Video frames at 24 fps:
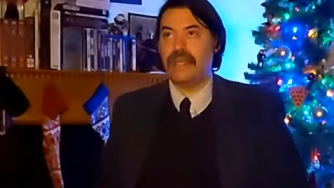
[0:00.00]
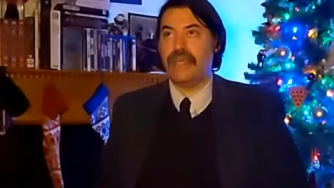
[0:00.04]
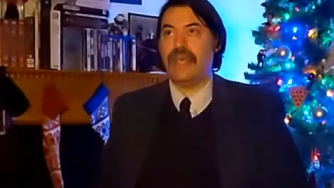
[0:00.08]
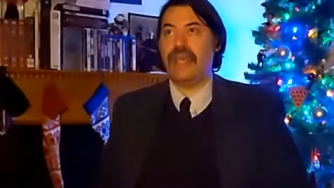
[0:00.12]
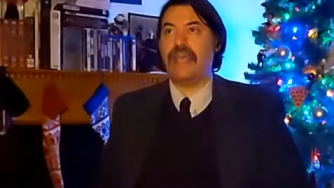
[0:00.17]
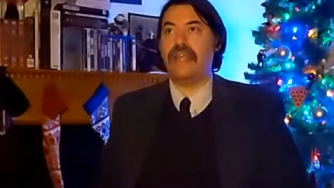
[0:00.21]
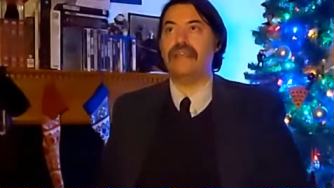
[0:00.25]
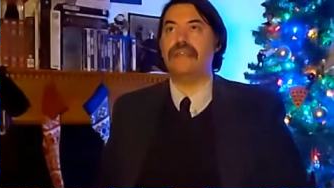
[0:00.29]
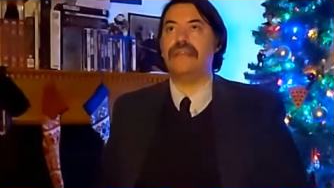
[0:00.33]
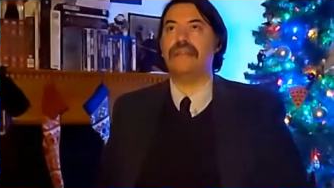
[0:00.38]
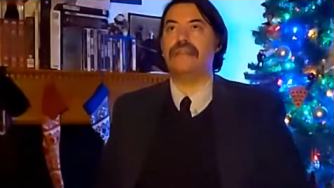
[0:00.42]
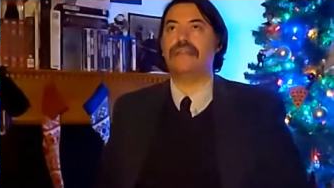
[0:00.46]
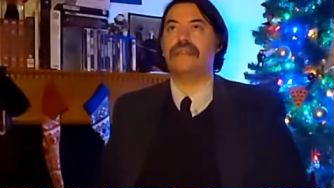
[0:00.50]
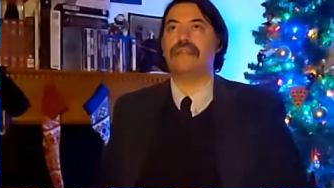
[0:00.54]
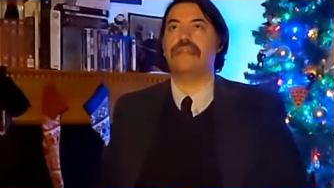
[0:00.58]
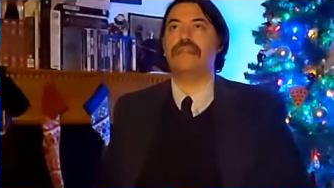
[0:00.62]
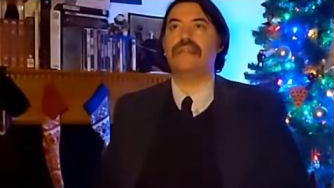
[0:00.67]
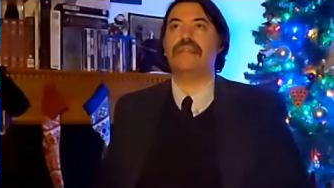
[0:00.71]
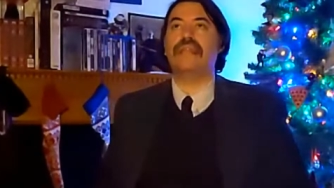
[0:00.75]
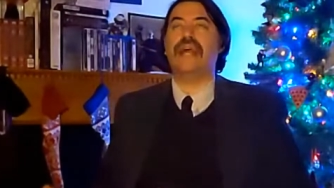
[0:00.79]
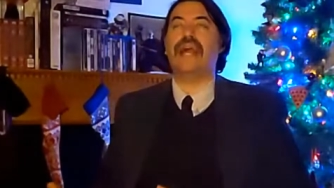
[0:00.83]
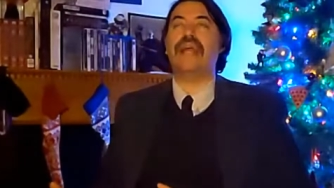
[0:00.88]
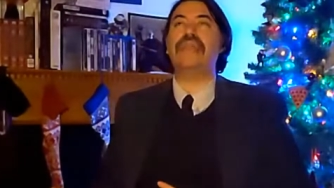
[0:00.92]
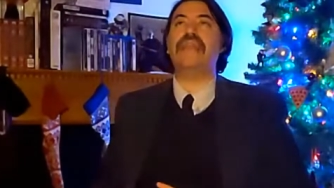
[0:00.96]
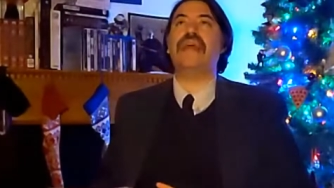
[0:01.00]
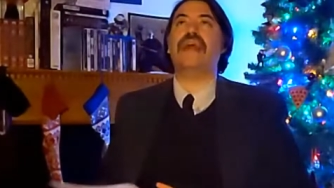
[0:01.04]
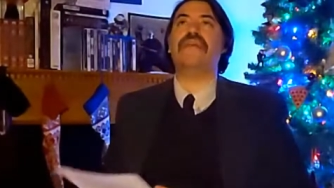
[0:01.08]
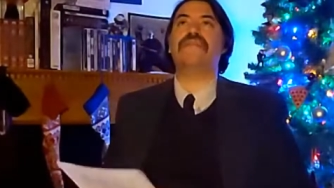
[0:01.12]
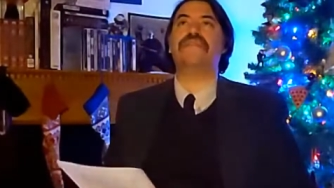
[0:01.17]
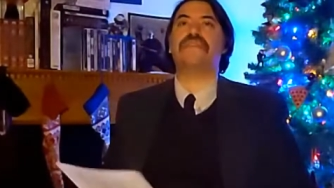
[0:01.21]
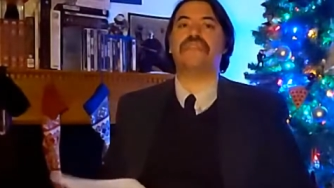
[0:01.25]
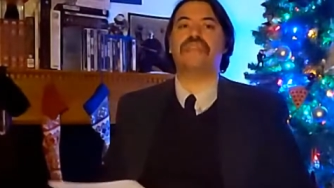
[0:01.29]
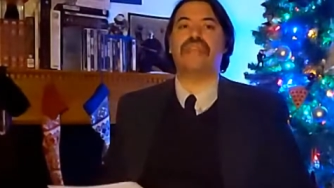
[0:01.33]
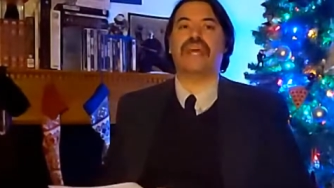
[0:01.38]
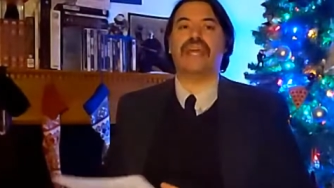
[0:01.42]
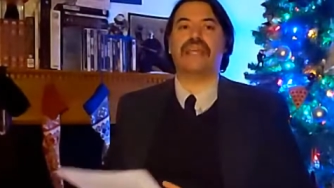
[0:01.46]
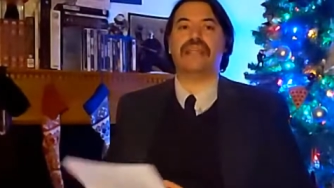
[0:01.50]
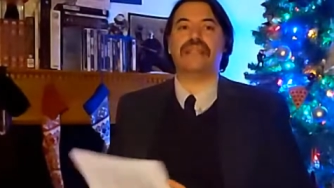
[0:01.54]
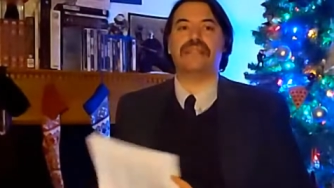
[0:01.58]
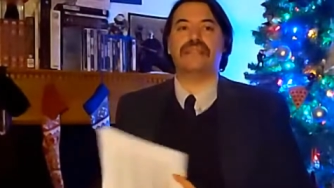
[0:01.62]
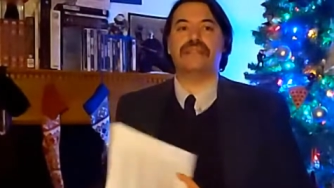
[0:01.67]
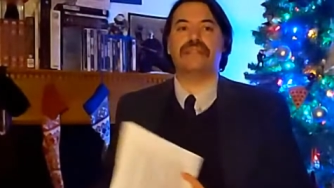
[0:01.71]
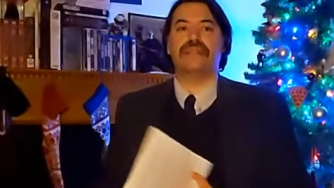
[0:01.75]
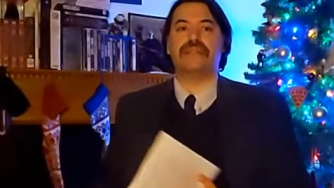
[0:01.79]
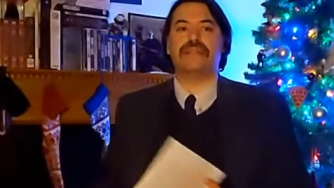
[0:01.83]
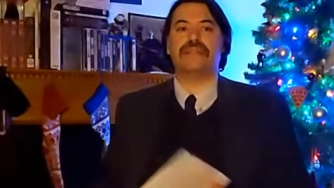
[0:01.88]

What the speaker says: And night after night,